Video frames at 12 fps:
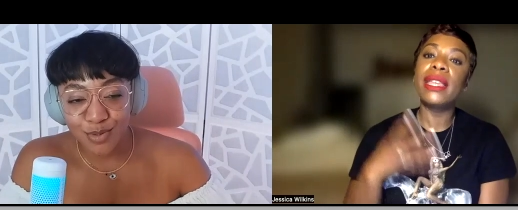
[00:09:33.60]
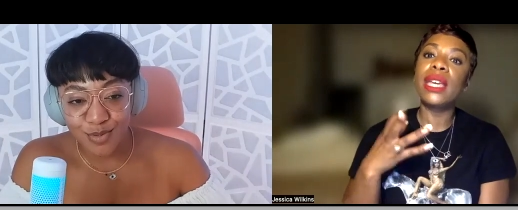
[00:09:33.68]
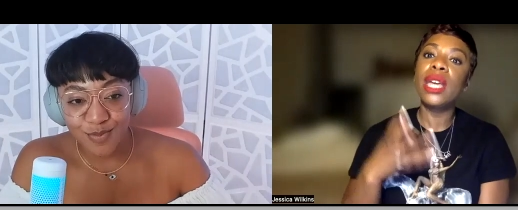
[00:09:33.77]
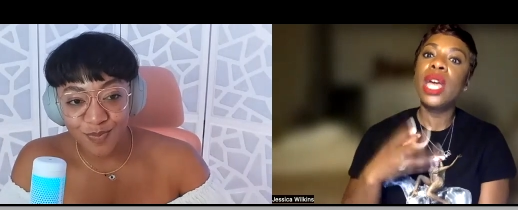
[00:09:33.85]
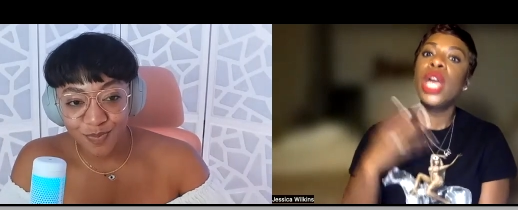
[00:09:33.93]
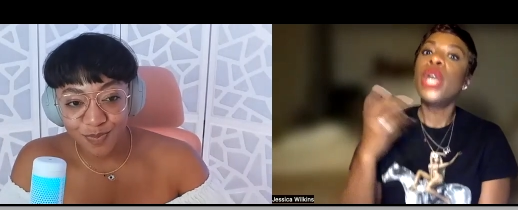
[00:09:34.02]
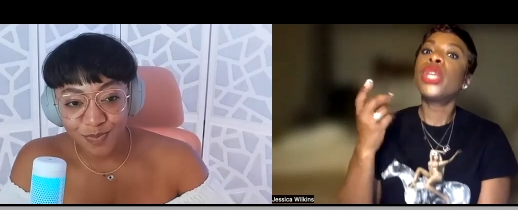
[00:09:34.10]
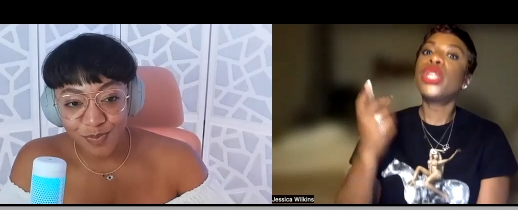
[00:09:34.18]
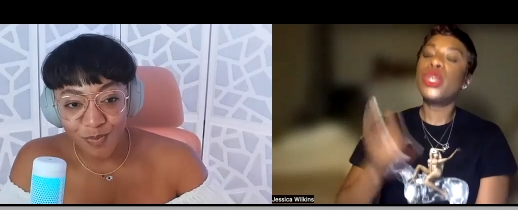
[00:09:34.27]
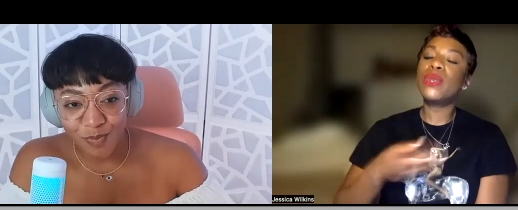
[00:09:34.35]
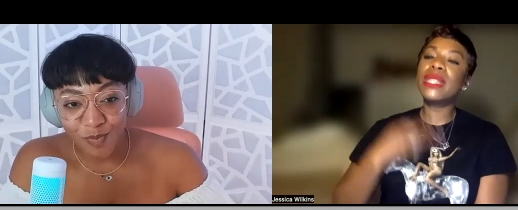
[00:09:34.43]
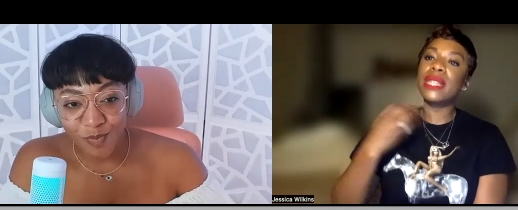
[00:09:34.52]
Speaker 1: Violet,
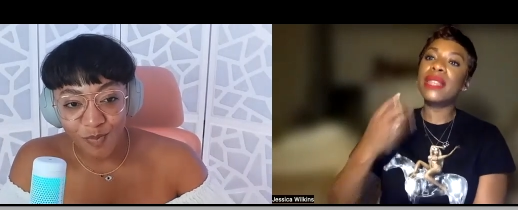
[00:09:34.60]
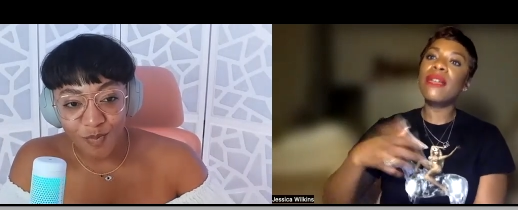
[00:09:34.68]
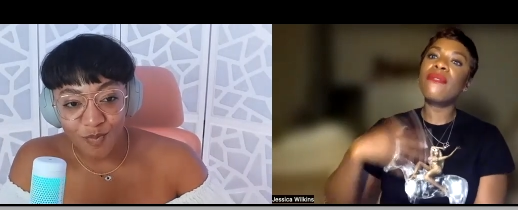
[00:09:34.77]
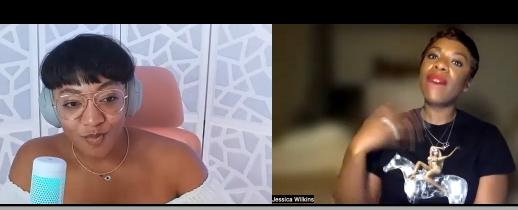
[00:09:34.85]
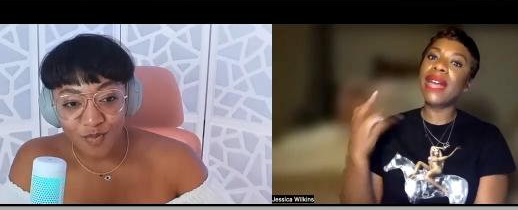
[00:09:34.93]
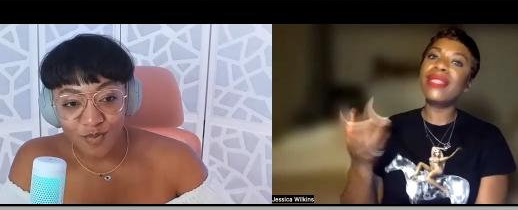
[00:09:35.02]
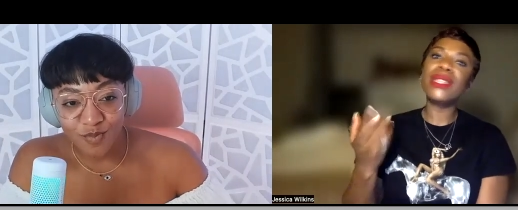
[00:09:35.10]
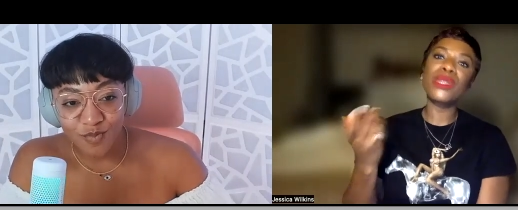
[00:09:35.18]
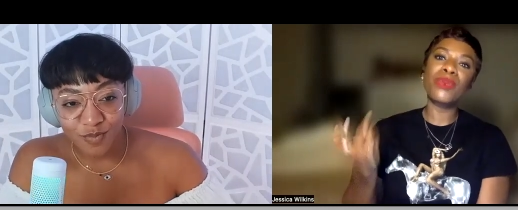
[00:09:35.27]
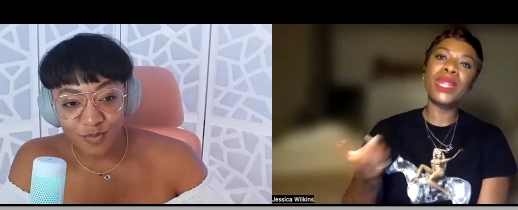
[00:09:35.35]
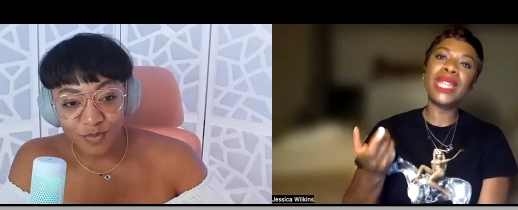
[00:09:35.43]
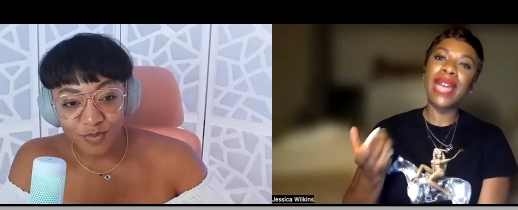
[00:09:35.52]
you see that
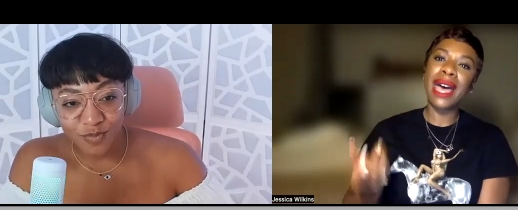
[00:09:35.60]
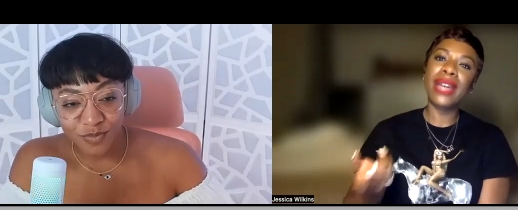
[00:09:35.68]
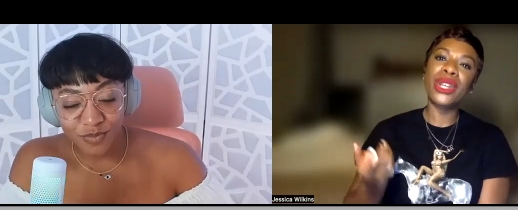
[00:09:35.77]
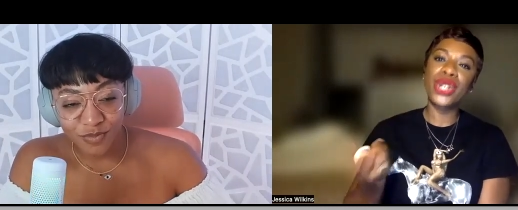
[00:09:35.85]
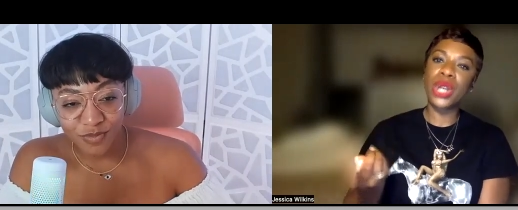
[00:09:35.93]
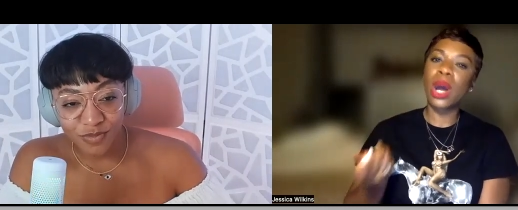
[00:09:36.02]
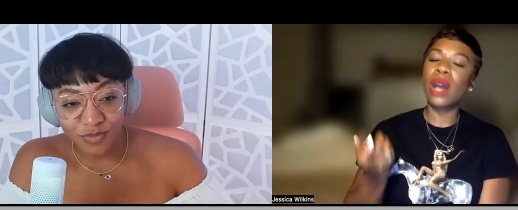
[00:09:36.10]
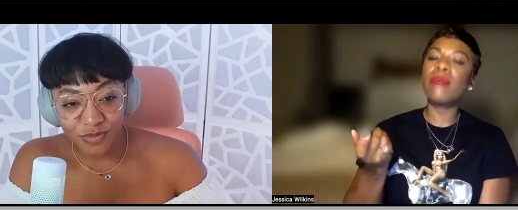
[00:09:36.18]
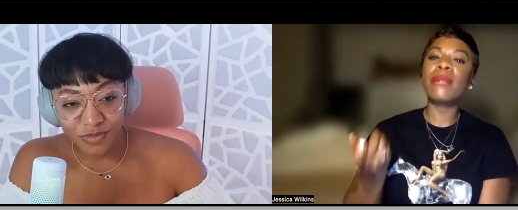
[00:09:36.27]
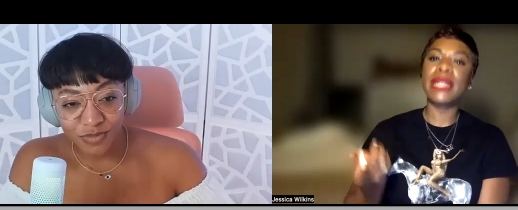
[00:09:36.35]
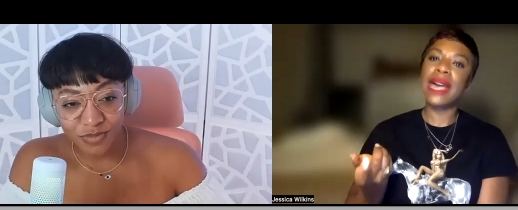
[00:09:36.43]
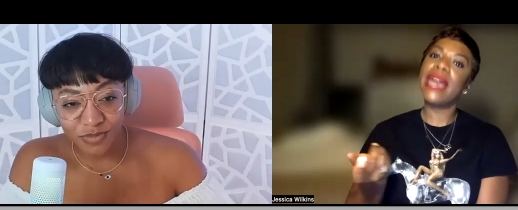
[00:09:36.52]
Violet's really had a
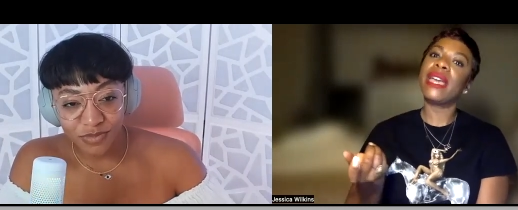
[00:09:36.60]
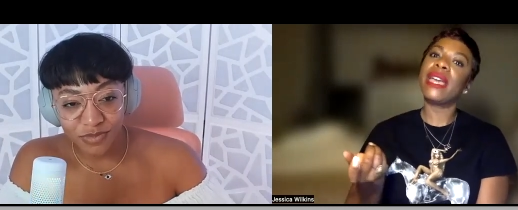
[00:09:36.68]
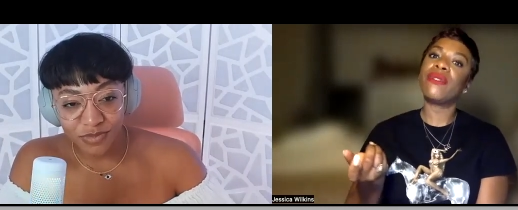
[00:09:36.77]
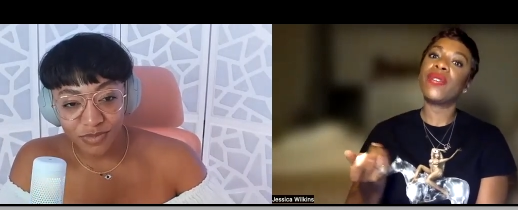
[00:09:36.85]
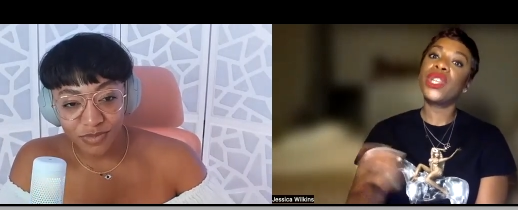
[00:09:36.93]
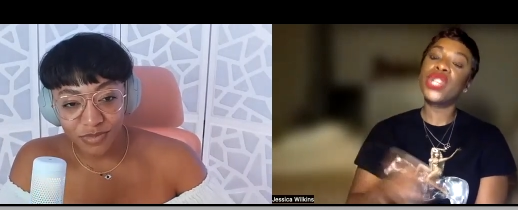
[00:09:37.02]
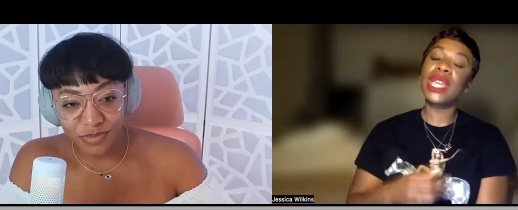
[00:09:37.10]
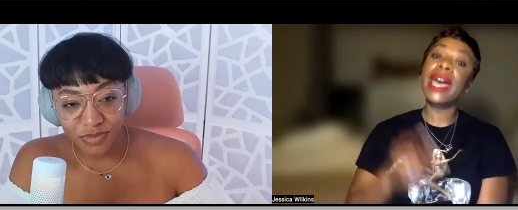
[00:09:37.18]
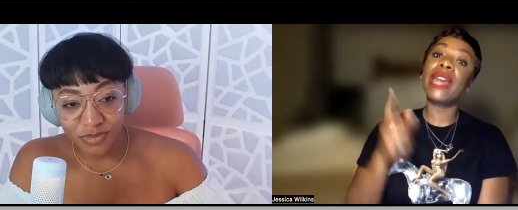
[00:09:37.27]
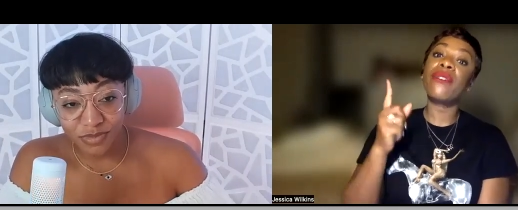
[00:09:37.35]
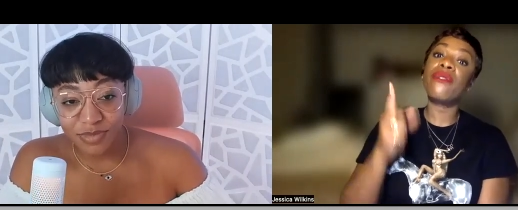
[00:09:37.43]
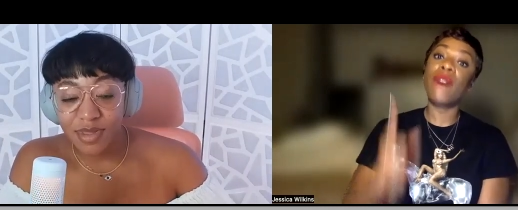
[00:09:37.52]
charmed life. She
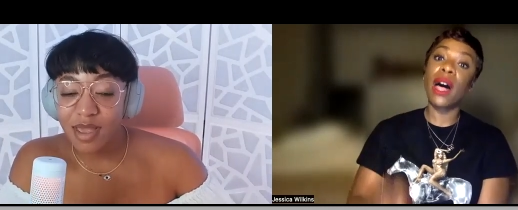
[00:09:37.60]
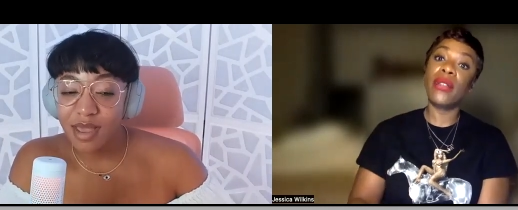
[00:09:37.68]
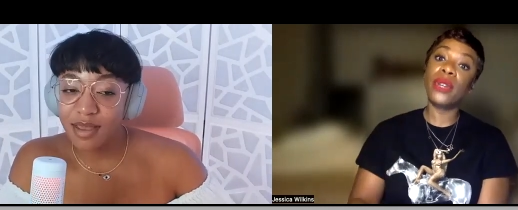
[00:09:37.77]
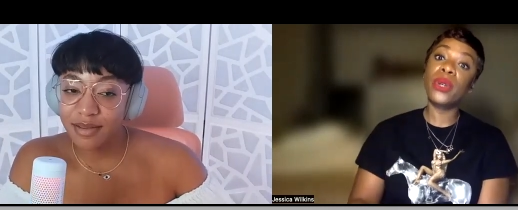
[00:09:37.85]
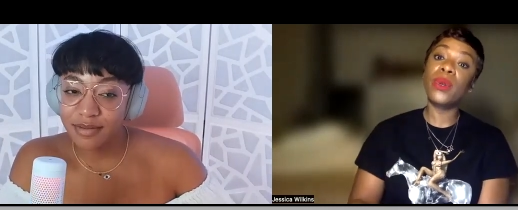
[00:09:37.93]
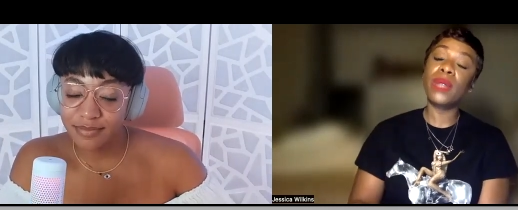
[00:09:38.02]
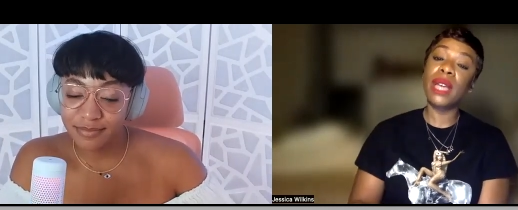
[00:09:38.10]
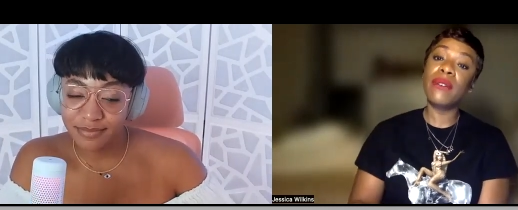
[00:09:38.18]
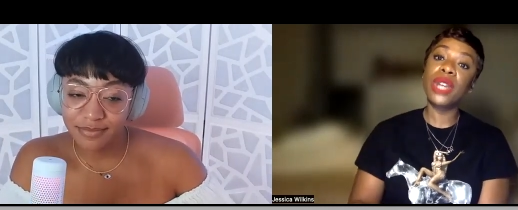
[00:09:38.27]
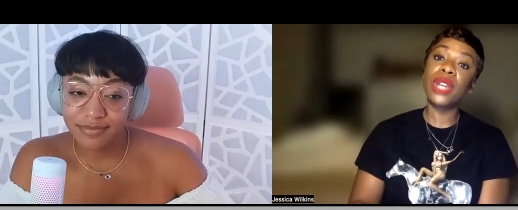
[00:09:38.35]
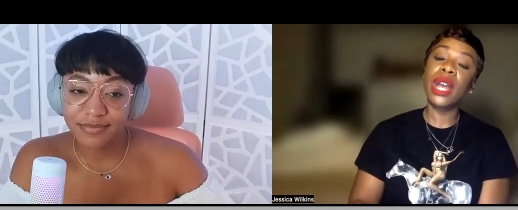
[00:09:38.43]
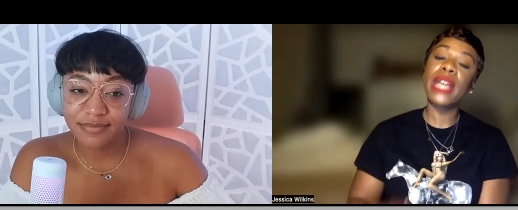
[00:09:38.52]
had a father who mm-hmm.
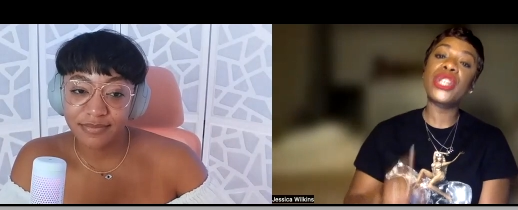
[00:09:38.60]
loved her, and